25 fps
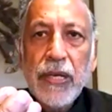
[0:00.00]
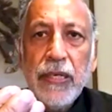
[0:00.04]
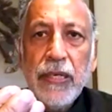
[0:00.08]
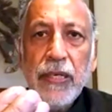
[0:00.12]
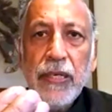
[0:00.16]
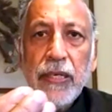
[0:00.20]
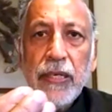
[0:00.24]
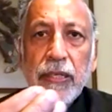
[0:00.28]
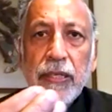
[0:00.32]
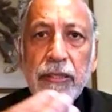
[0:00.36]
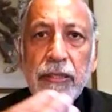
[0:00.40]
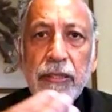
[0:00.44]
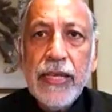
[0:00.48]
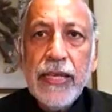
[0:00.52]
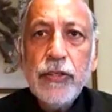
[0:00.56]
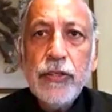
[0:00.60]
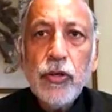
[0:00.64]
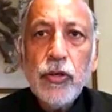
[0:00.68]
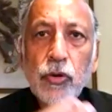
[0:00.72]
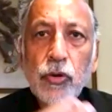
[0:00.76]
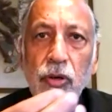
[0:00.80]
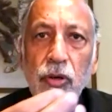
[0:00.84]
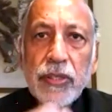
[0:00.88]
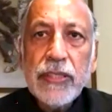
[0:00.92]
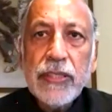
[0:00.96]
then your
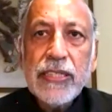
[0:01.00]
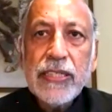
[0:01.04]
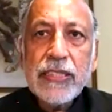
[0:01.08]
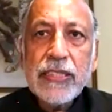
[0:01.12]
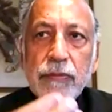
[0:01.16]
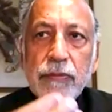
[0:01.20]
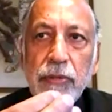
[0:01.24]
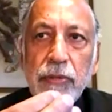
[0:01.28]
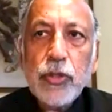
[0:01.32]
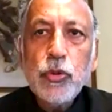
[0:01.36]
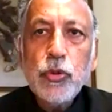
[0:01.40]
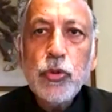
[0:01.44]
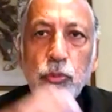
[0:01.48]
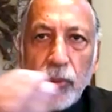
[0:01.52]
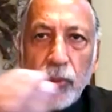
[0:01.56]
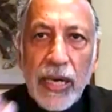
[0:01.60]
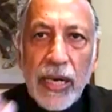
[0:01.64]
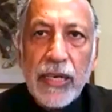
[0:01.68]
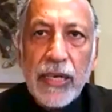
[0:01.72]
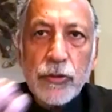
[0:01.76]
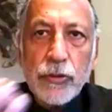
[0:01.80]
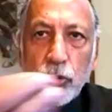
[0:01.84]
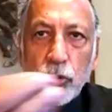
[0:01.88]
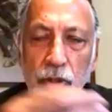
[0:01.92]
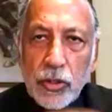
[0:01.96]
organization will do well. So
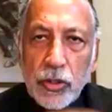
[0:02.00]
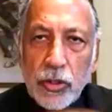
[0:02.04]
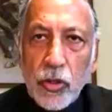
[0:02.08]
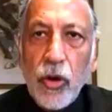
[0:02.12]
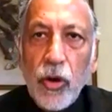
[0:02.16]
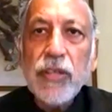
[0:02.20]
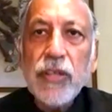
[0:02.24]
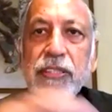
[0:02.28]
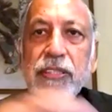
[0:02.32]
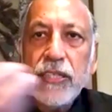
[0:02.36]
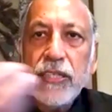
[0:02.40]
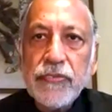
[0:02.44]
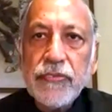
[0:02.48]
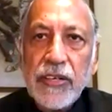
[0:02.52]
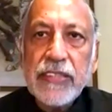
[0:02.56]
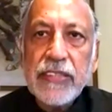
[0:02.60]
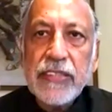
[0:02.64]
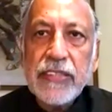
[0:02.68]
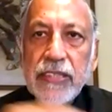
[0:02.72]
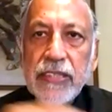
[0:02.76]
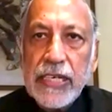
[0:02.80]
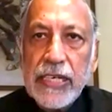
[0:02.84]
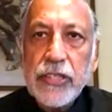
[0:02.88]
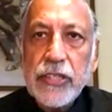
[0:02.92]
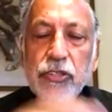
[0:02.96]
the cause and effect
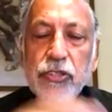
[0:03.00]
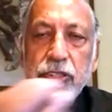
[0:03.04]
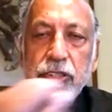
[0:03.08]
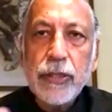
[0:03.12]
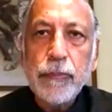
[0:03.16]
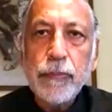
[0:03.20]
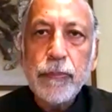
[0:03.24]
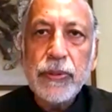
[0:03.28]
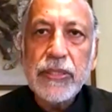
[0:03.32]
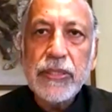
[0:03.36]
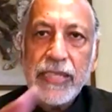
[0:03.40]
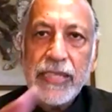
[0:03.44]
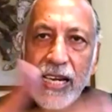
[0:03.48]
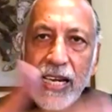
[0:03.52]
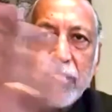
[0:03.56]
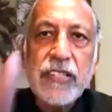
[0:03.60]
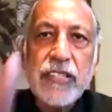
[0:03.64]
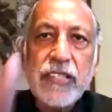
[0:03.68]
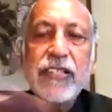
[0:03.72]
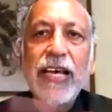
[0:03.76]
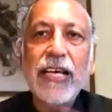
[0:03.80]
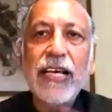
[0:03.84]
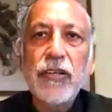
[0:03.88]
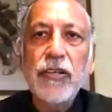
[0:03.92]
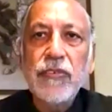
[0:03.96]
relationship is, and that's the style
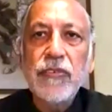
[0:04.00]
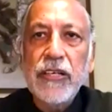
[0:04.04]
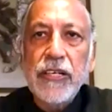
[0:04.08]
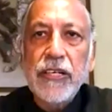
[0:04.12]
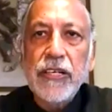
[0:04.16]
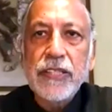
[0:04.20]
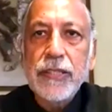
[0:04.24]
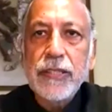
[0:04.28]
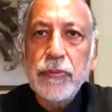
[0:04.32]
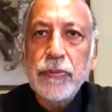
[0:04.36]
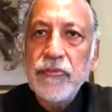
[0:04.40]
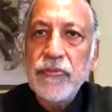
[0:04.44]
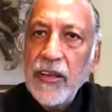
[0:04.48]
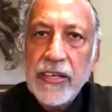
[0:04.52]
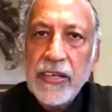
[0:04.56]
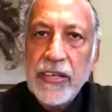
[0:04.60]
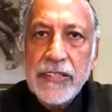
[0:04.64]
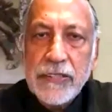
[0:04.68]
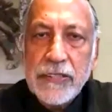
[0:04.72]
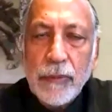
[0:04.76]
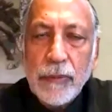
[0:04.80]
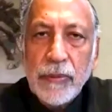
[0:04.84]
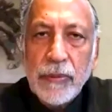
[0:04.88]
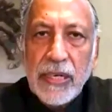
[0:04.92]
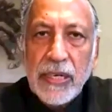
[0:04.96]
of leadership, if I can
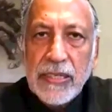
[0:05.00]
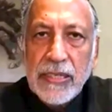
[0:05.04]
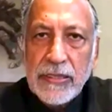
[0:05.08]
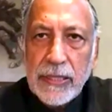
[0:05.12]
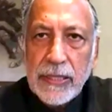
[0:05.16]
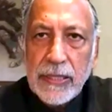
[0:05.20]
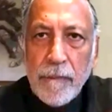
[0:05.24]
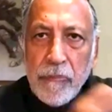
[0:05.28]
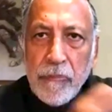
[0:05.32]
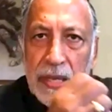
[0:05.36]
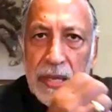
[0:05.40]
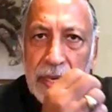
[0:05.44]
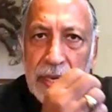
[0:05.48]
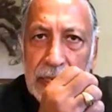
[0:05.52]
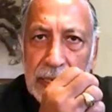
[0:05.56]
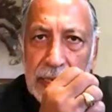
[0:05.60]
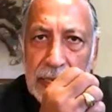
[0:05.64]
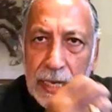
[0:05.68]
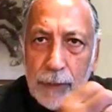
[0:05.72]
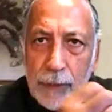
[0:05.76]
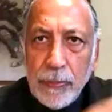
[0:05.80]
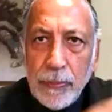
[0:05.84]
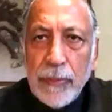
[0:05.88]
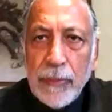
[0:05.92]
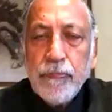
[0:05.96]
summarize it.
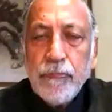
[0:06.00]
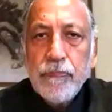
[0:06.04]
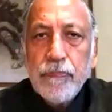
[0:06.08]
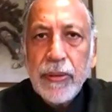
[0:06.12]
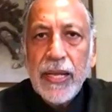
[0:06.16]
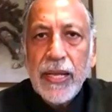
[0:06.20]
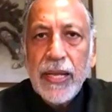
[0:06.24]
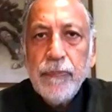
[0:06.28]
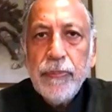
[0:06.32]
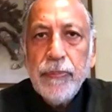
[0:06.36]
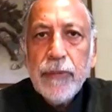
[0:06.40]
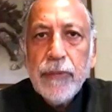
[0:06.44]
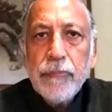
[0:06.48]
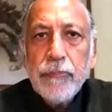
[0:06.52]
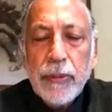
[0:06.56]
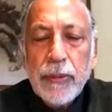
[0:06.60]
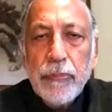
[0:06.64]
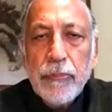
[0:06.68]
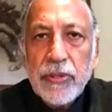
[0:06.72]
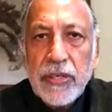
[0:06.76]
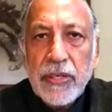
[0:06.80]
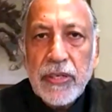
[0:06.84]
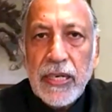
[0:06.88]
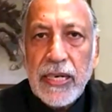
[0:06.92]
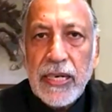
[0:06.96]
Helping, helping people
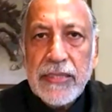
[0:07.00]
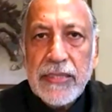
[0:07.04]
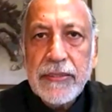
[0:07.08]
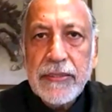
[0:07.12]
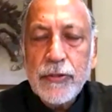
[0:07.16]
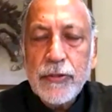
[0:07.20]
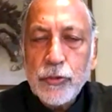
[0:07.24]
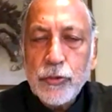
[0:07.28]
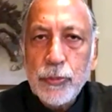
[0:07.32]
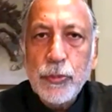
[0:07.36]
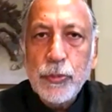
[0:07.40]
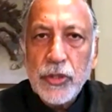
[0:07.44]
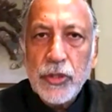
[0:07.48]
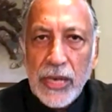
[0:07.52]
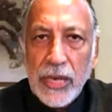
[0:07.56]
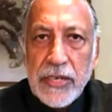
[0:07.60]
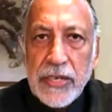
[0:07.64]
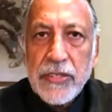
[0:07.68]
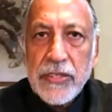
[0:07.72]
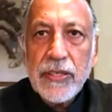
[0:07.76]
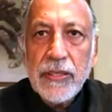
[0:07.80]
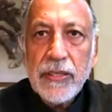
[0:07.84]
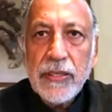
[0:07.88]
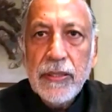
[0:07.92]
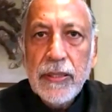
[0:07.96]
realize their true potential,
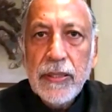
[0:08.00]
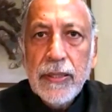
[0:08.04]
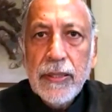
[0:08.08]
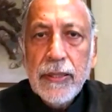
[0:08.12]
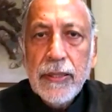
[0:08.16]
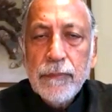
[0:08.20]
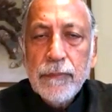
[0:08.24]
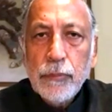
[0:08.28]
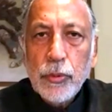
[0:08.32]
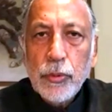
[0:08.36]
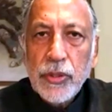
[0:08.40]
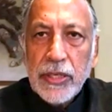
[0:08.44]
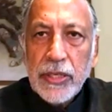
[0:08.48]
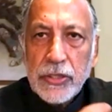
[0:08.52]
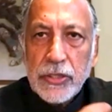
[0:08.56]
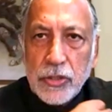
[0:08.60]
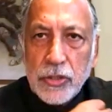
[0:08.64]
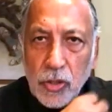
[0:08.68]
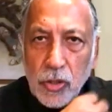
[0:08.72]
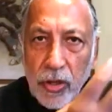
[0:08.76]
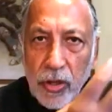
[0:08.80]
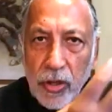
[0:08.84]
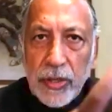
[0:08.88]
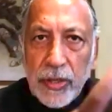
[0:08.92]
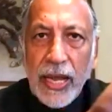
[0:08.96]
putting a
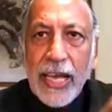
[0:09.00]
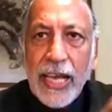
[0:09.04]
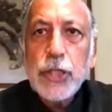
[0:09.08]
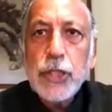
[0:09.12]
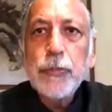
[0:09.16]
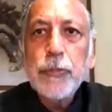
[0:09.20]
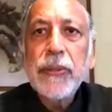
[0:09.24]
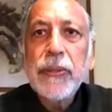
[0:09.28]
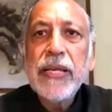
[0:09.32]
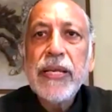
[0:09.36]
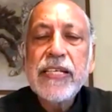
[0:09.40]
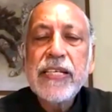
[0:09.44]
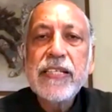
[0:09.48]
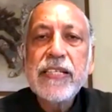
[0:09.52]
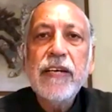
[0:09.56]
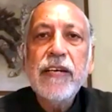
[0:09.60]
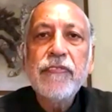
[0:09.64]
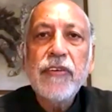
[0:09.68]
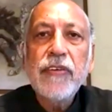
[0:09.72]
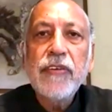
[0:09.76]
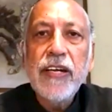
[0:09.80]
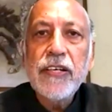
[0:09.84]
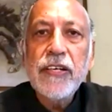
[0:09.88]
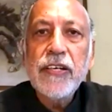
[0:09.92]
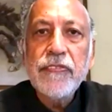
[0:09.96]
strong aspiration in
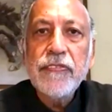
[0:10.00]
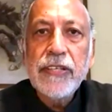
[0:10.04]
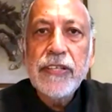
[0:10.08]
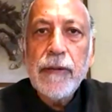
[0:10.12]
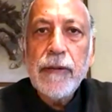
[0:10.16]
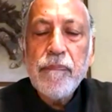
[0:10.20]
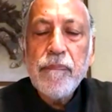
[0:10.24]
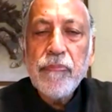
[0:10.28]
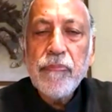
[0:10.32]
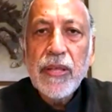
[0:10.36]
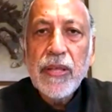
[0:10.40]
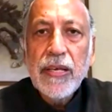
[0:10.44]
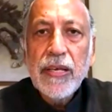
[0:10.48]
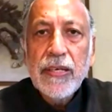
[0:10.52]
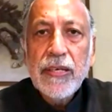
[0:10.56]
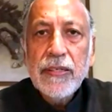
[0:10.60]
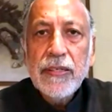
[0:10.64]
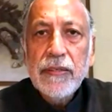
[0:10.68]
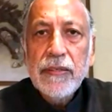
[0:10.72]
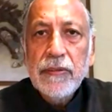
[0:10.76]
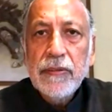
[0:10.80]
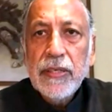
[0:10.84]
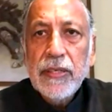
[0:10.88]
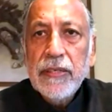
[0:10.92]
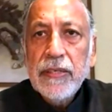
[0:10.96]
front of them,
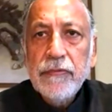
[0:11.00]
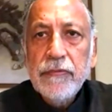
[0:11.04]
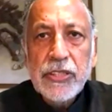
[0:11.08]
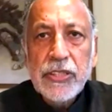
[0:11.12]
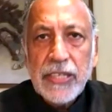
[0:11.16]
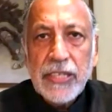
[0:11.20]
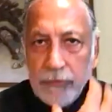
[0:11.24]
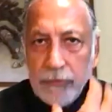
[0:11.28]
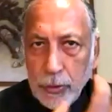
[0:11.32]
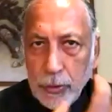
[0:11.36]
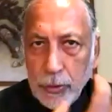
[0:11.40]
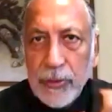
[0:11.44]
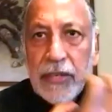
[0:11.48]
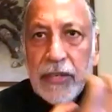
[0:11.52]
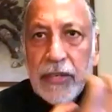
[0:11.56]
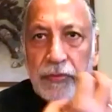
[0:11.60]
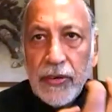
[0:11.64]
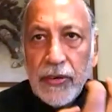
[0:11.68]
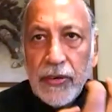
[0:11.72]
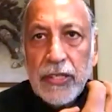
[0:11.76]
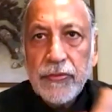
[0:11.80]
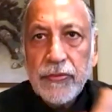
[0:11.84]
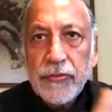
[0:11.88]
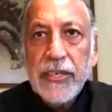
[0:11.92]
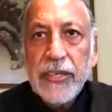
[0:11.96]
which everybody
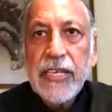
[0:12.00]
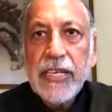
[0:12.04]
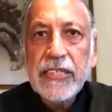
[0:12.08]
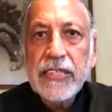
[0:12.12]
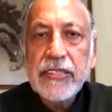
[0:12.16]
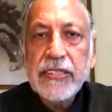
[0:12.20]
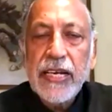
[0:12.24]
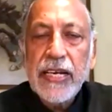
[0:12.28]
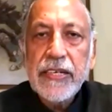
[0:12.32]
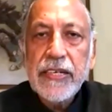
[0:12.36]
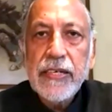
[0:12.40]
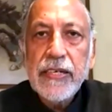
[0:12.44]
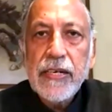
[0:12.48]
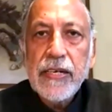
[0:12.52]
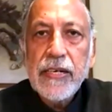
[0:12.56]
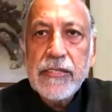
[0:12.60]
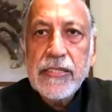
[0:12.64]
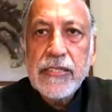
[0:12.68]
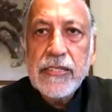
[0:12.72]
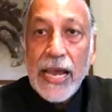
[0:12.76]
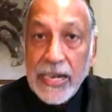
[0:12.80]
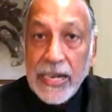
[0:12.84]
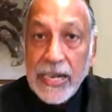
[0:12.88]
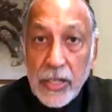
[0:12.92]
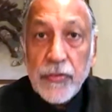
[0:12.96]
feels very excited and
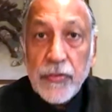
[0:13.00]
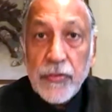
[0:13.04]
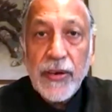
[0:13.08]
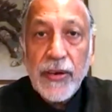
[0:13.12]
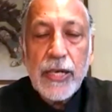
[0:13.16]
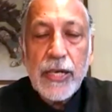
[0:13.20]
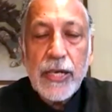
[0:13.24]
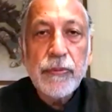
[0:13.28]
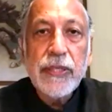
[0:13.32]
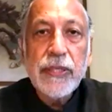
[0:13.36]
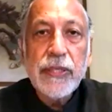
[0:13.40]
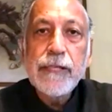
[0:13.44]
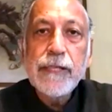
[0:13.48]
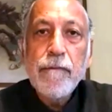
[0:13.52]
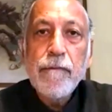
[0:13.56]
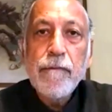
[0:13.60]
satisfied with.